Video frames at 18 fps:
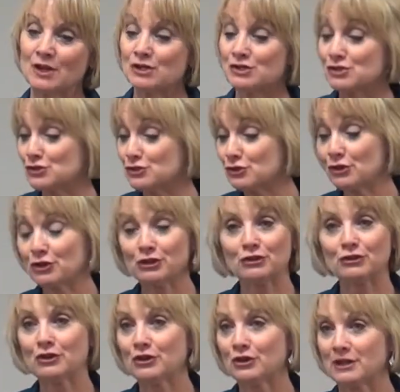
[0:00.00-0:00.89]
Sure,
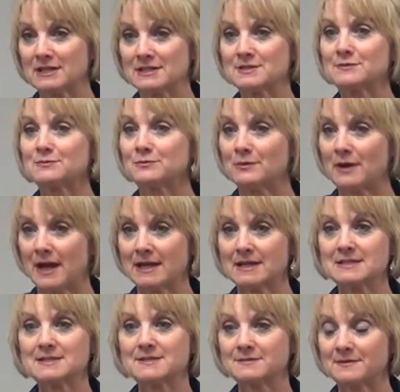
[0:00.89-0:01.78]
you could.
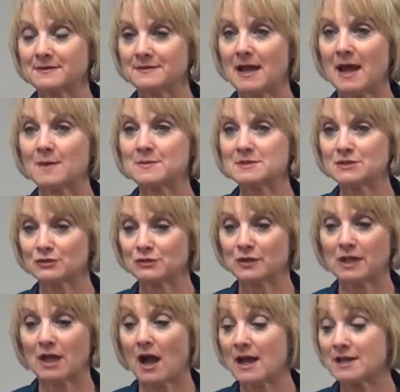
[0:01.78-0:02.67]
Right,
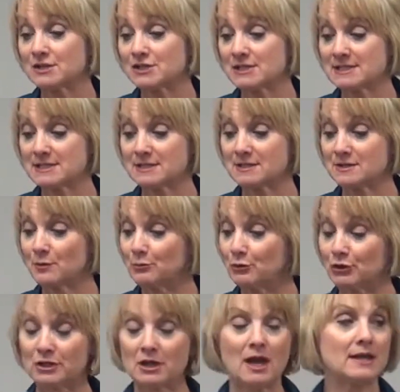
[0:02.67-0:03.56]
absolutely. The
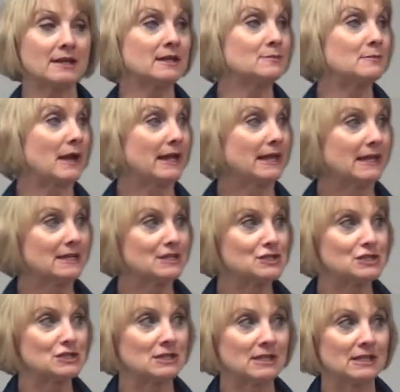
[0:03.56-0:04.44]
bouillon in my
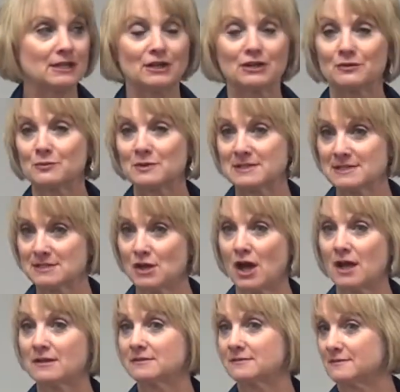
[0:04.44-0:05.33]
kitchen here was
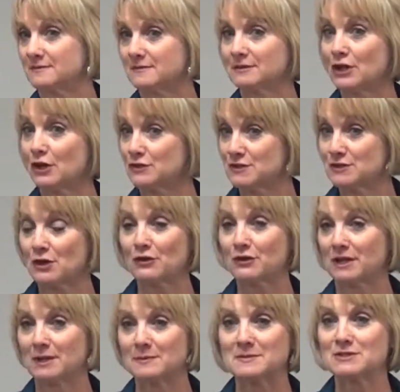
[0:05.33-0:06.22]
not low
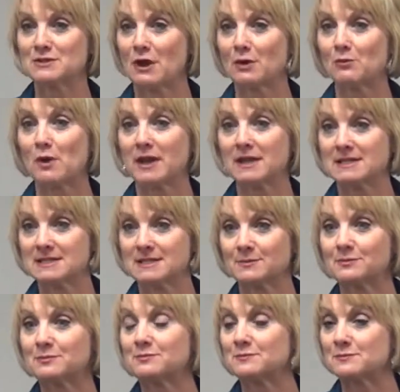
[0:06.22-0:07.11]
sodium, so I wanted
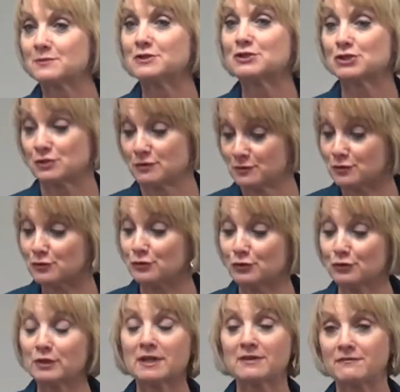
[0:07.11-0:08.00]
to
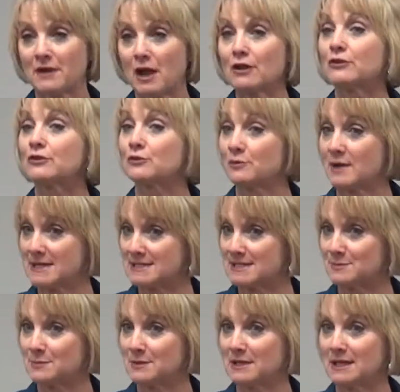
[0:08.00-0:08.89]
truly follow the
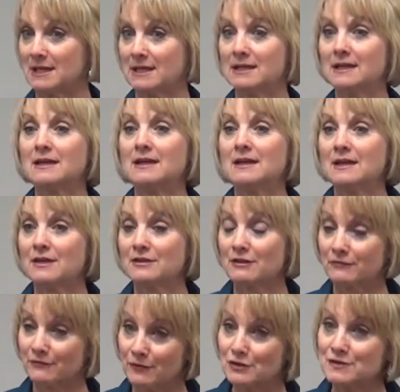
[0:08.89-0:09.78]
recipe
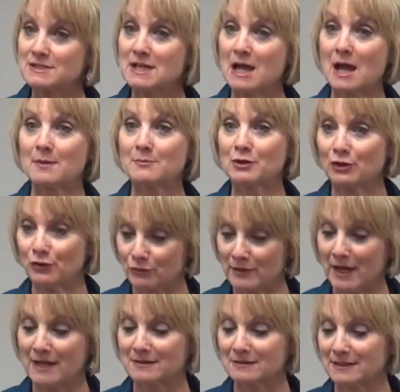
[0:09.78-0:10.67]
the first time
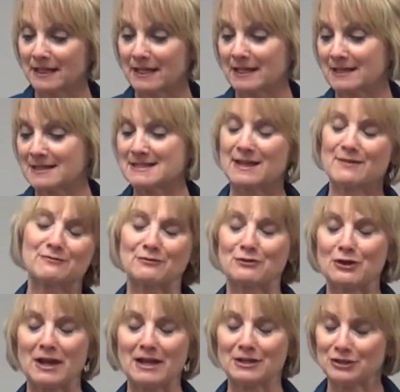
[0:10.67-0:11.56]
correctly, except
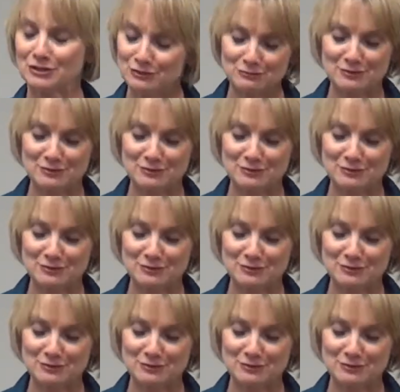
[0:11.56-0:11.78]
for I couldn't